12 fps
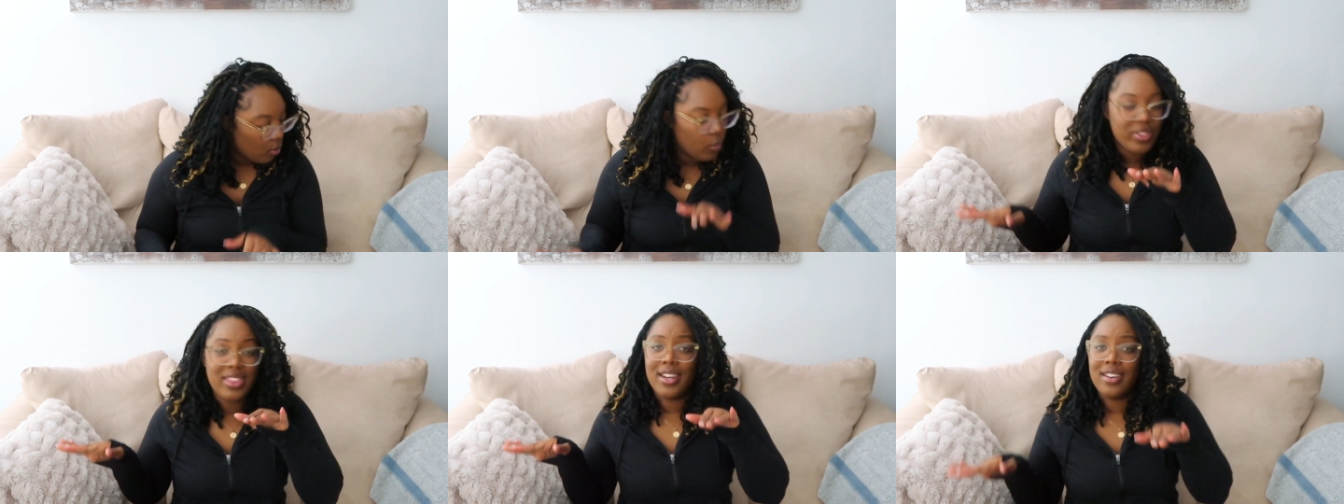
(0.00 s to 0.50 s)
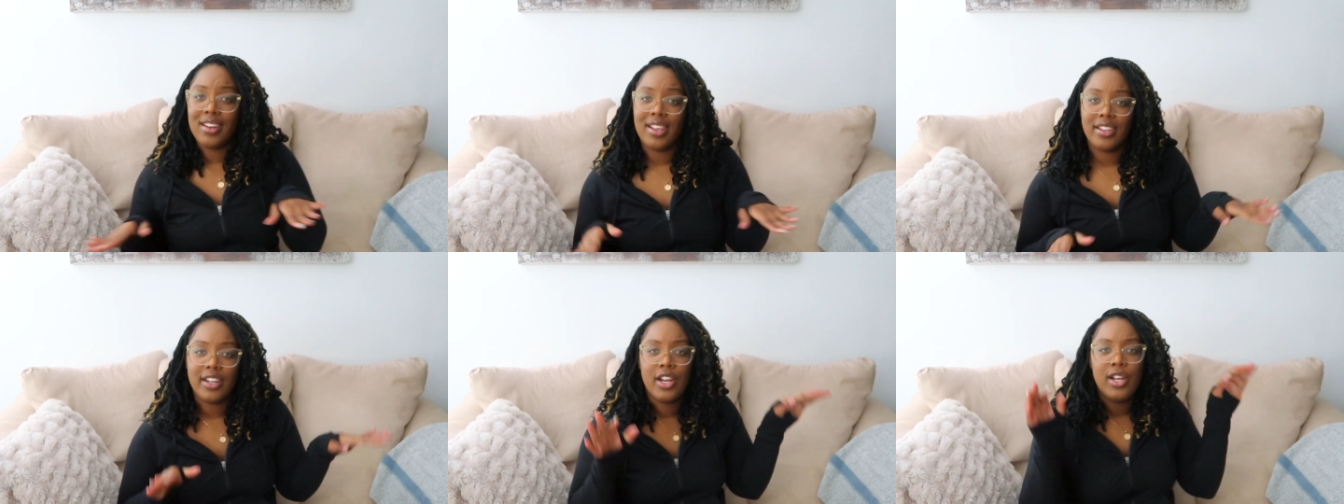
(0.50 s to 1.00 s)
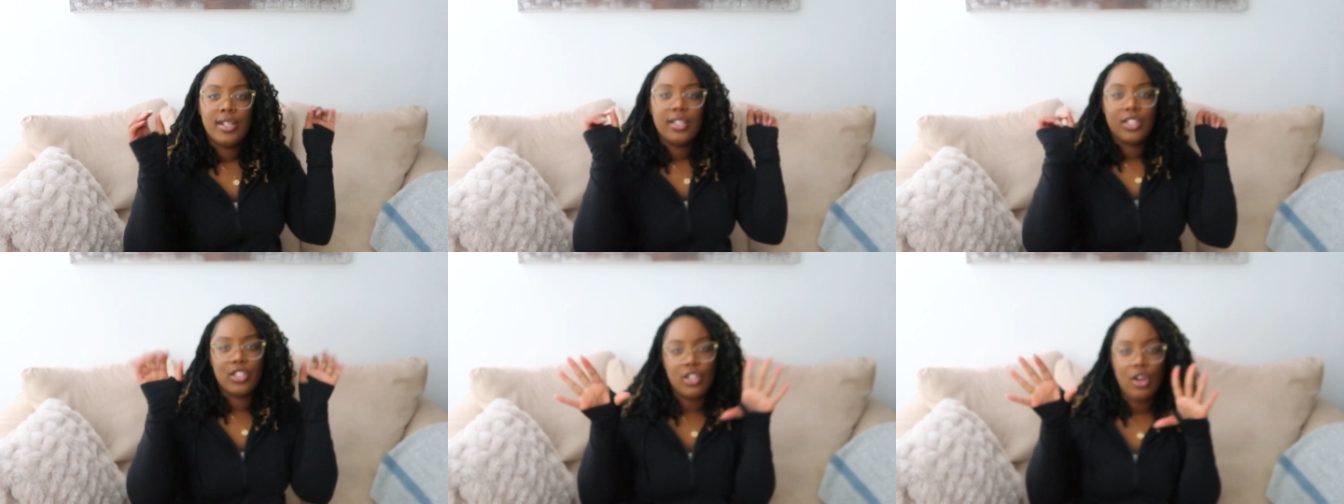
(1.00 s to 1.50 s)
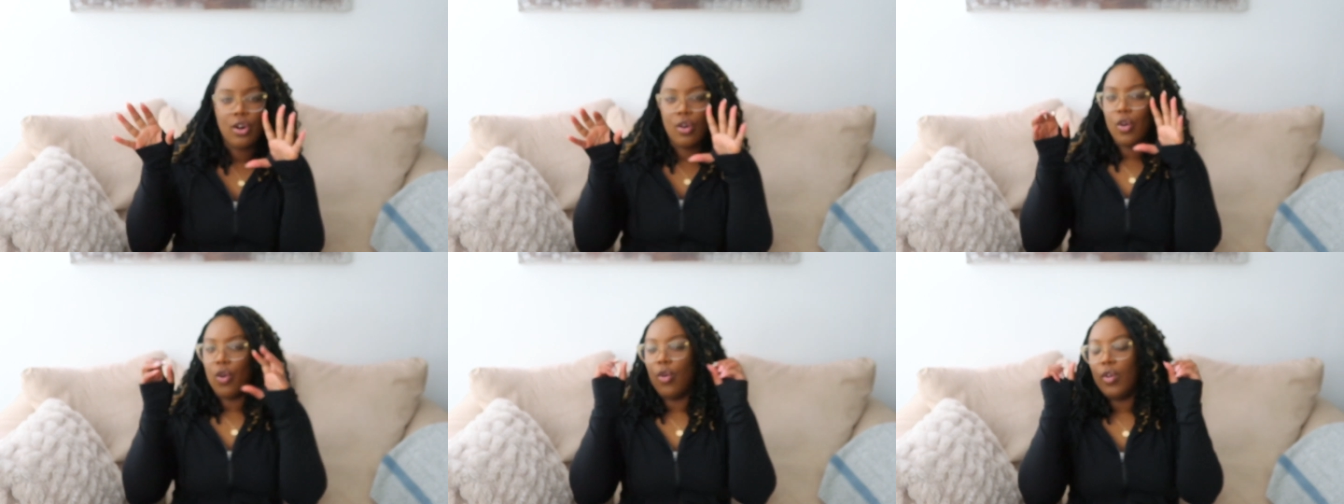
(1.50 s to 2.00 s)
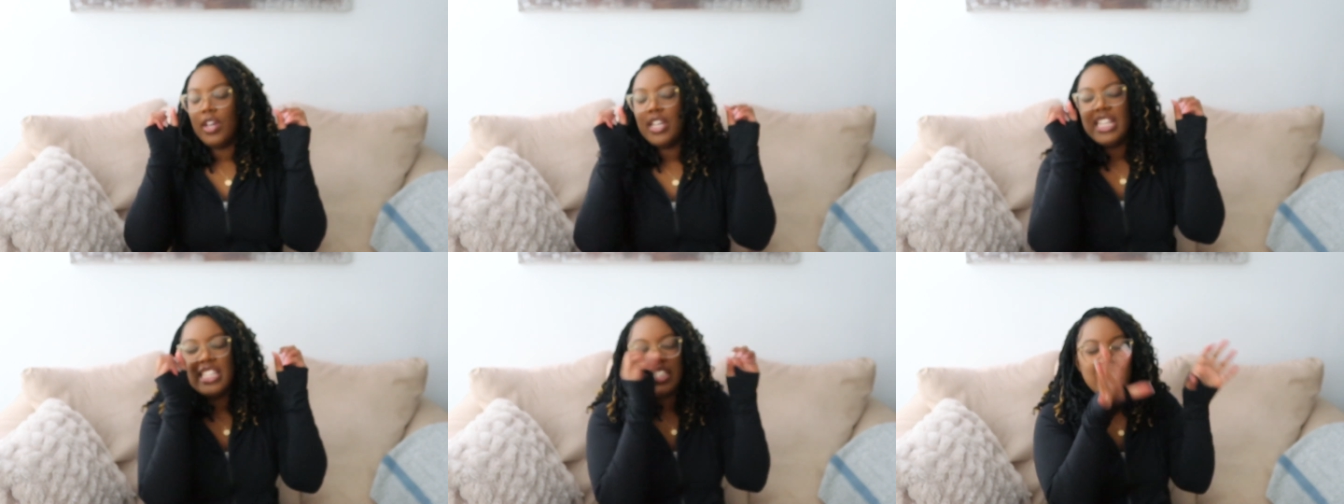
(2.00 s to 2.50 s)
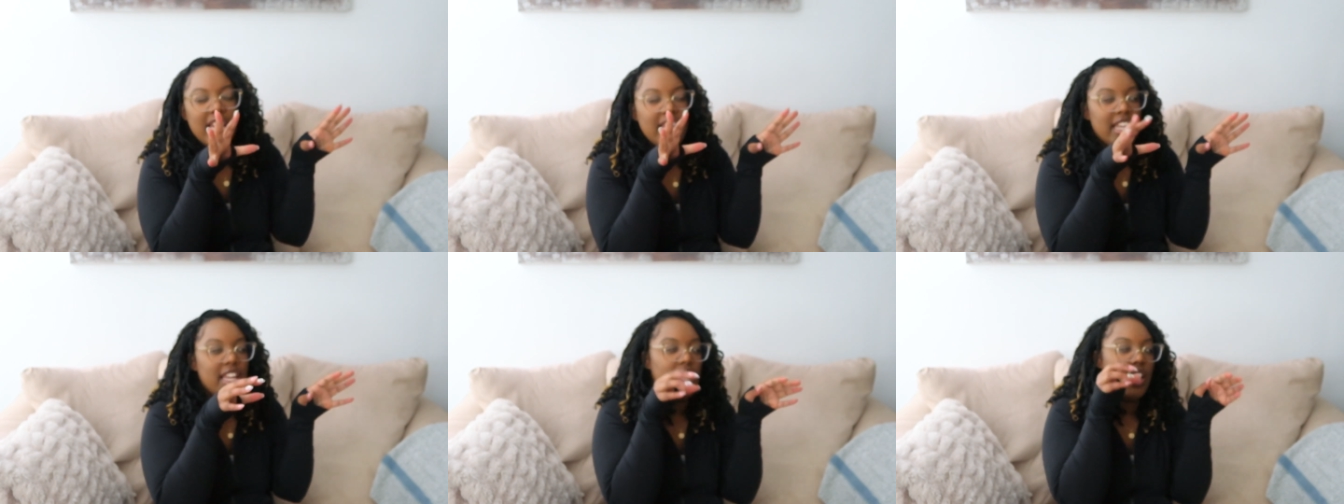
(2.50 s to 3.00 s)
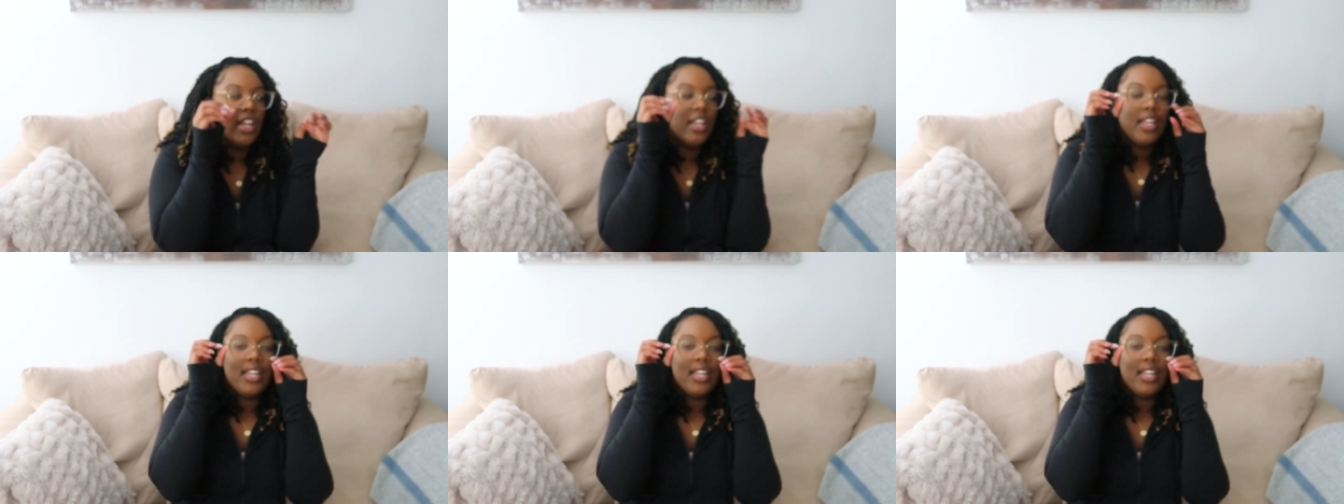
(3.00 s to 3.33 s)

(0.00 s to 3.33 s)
with another soul study